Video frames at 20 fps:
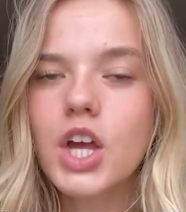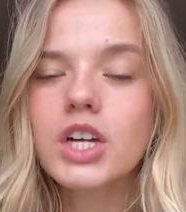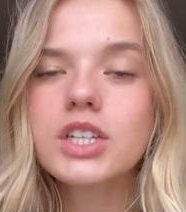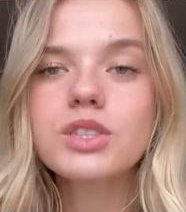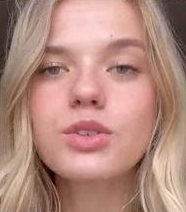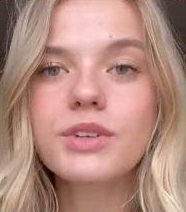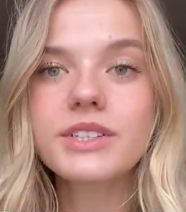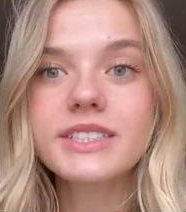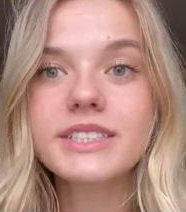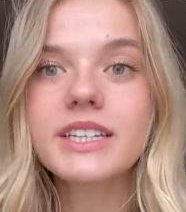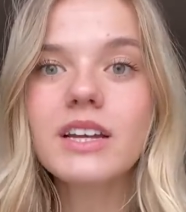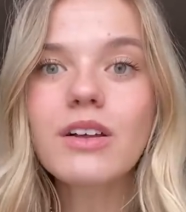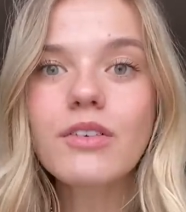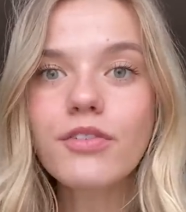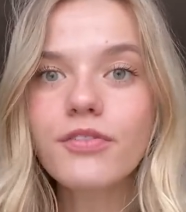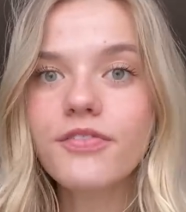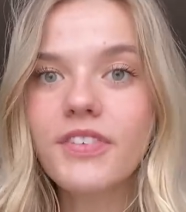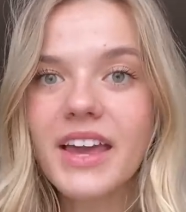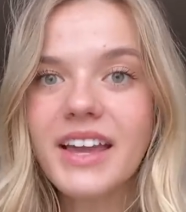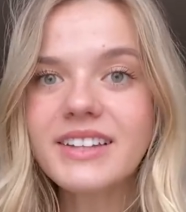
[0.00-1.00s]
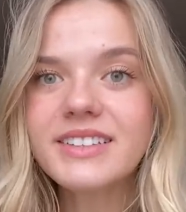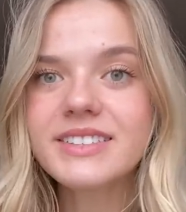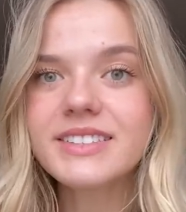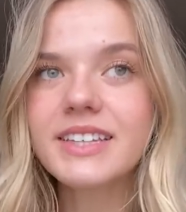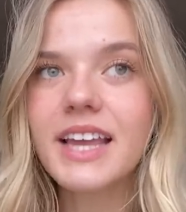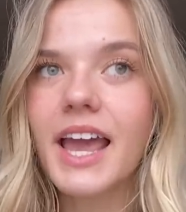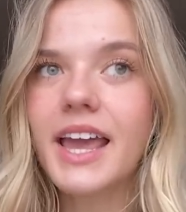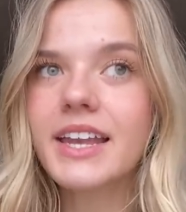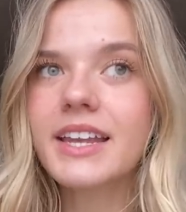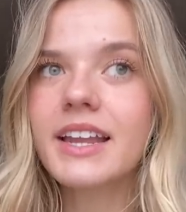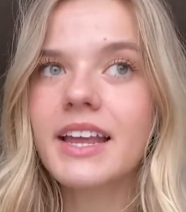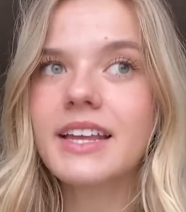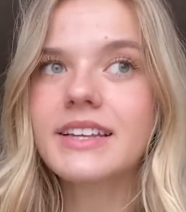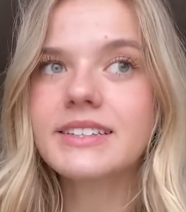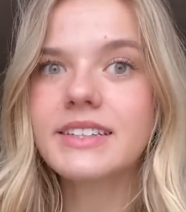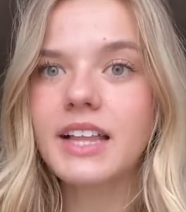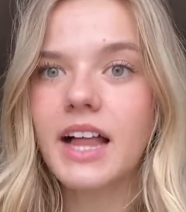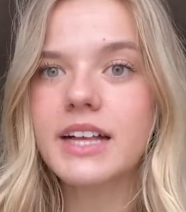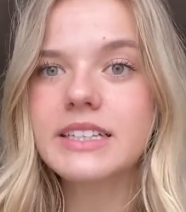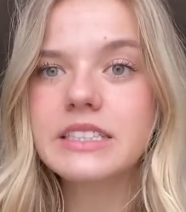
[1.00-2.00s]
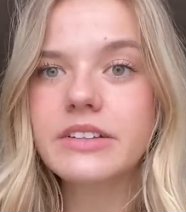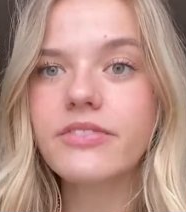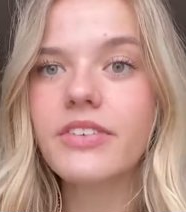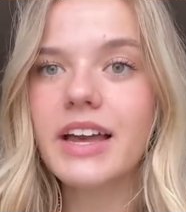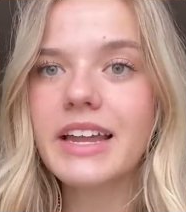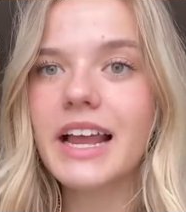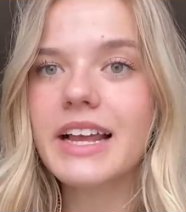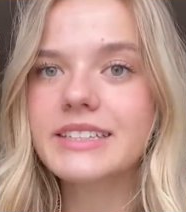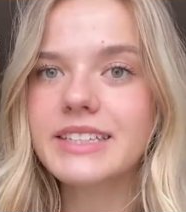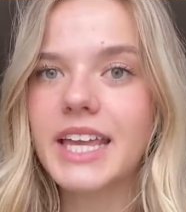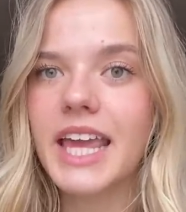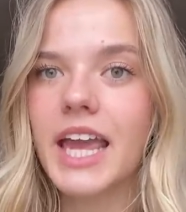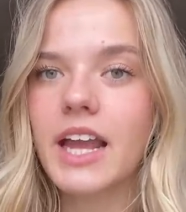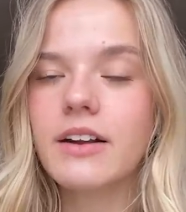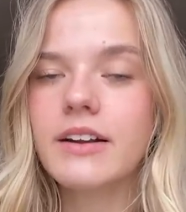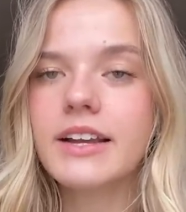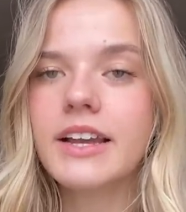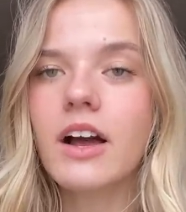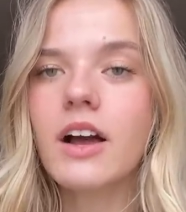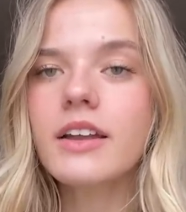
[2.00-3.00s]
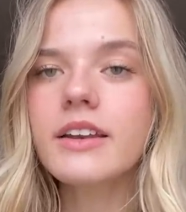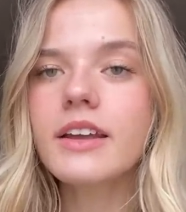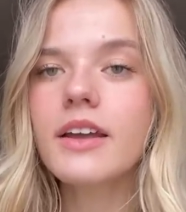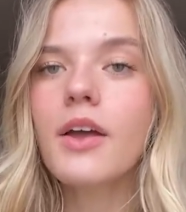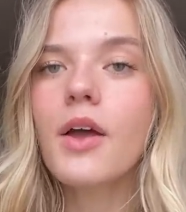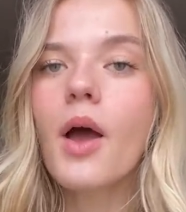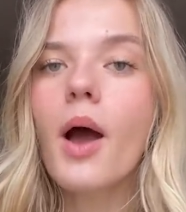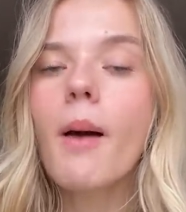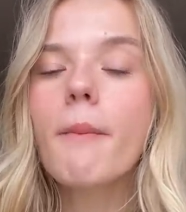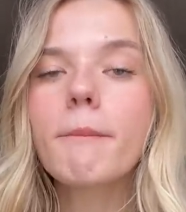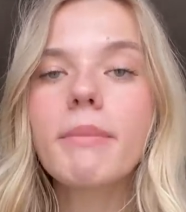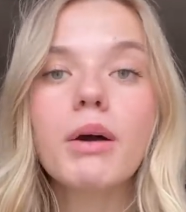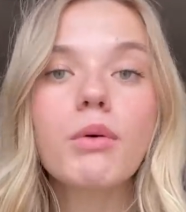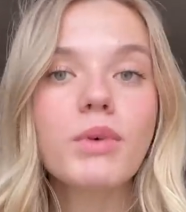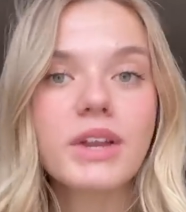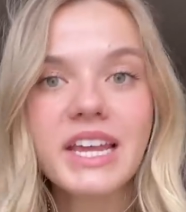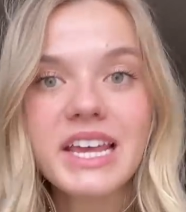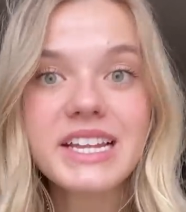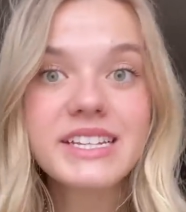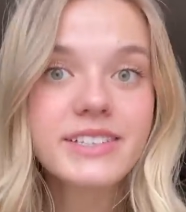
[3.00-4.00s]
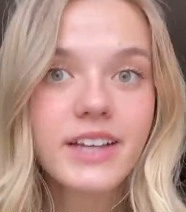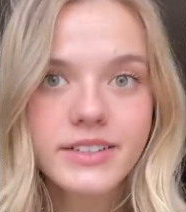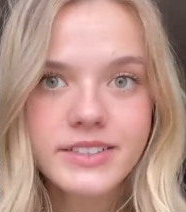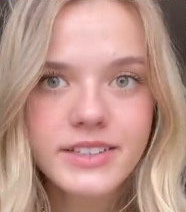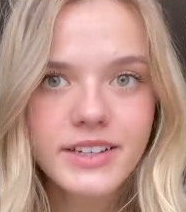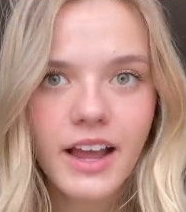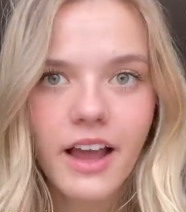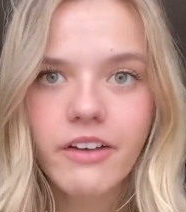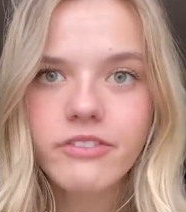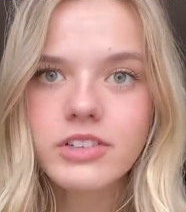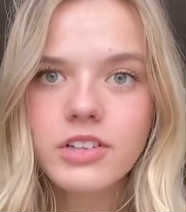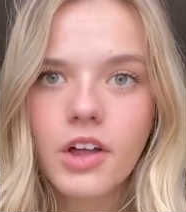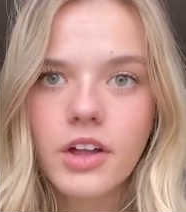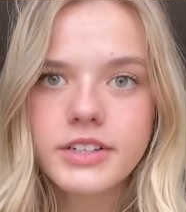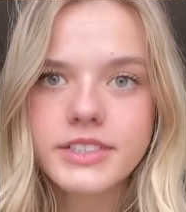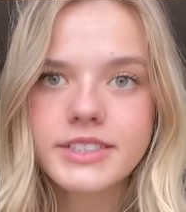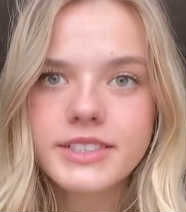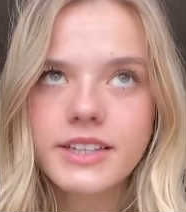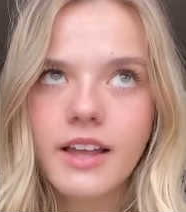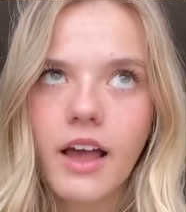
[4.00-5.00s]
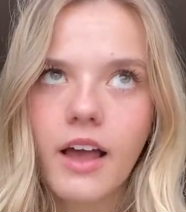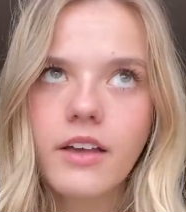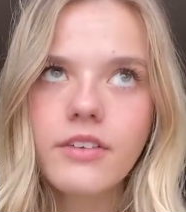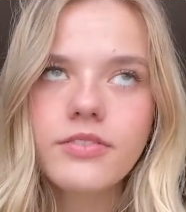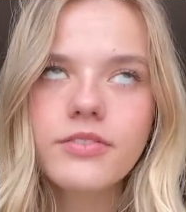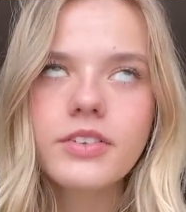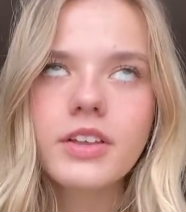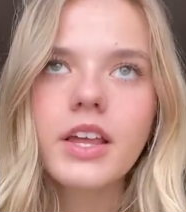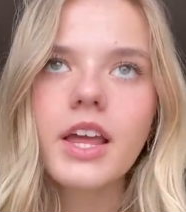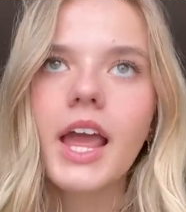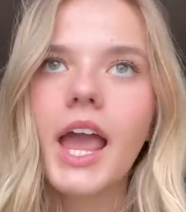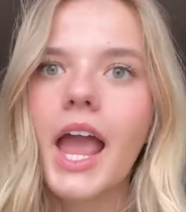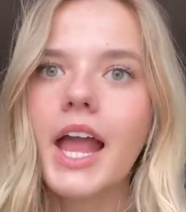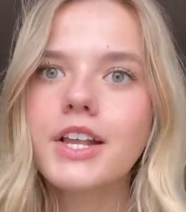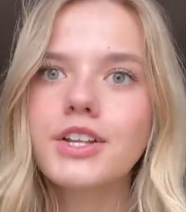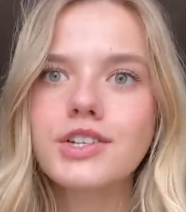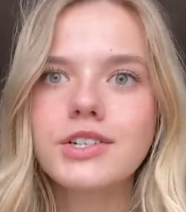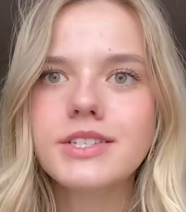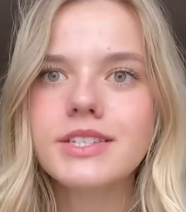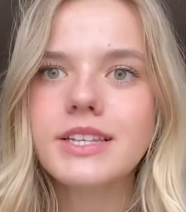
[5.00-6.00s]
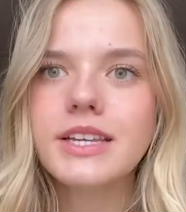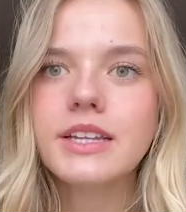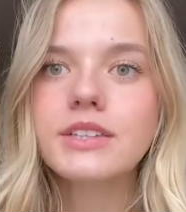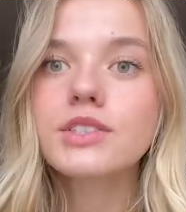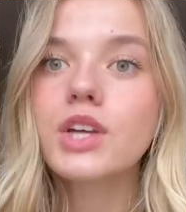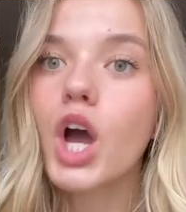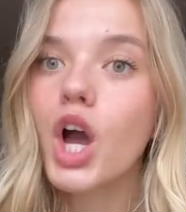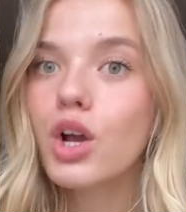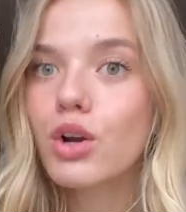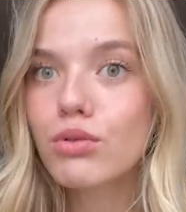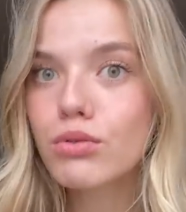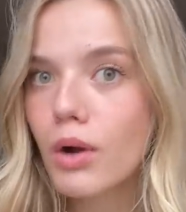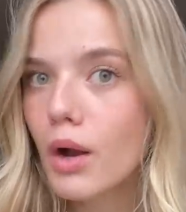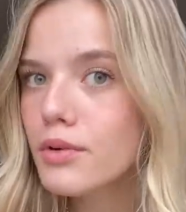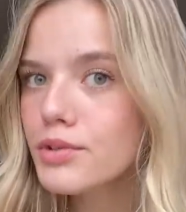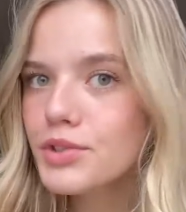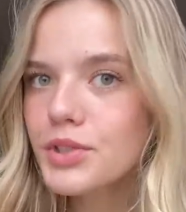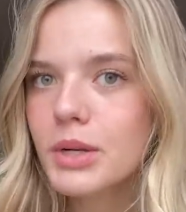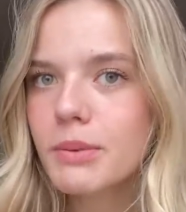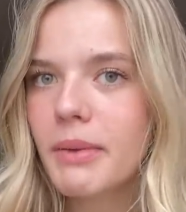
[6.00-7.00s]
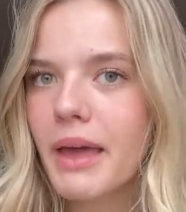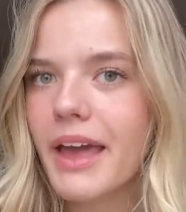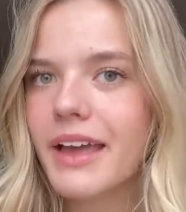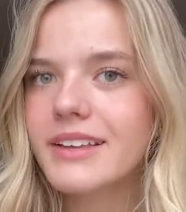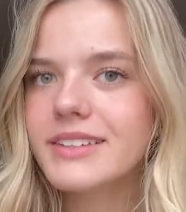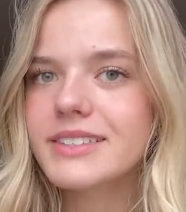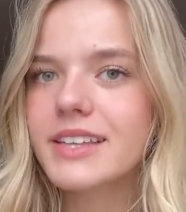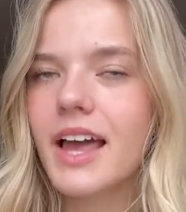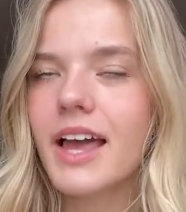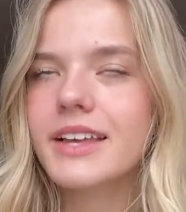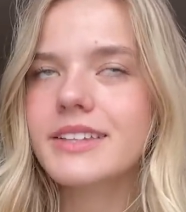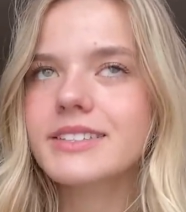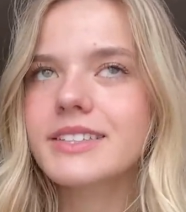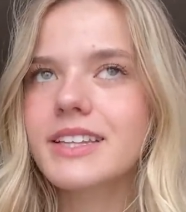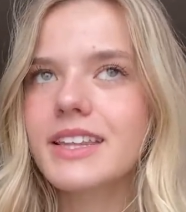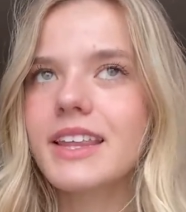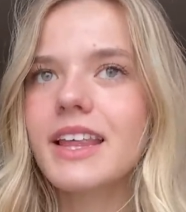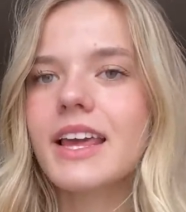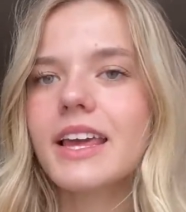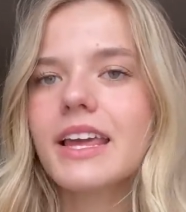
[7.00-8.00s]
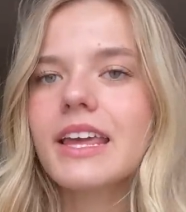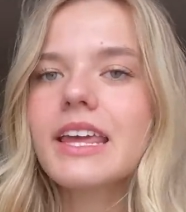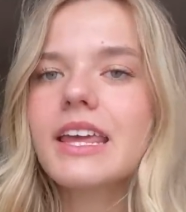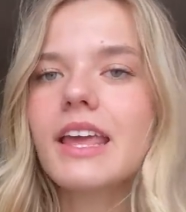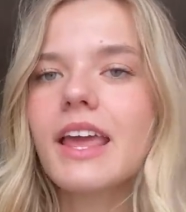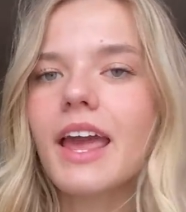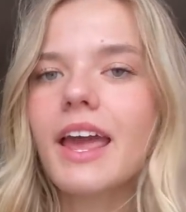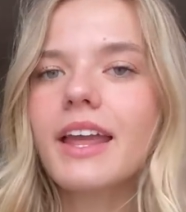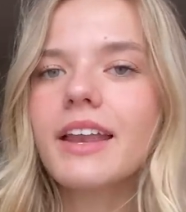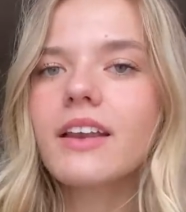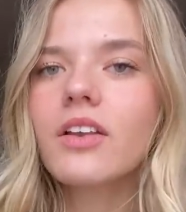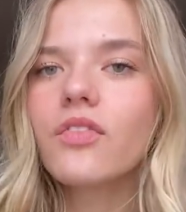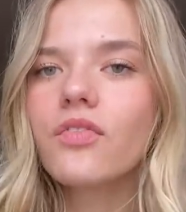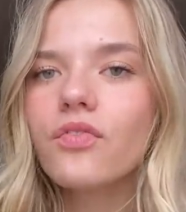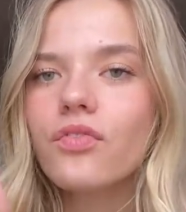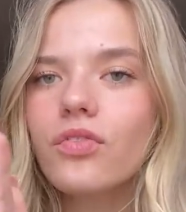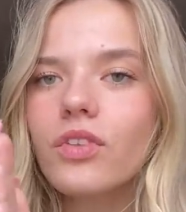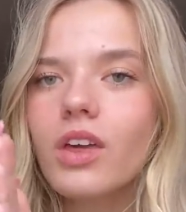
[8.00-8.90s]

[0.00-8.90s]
So it still fits and is classified as a carry-on, but when he doesn't have a lot of stuff and just needs a grocery bag sized thing, he can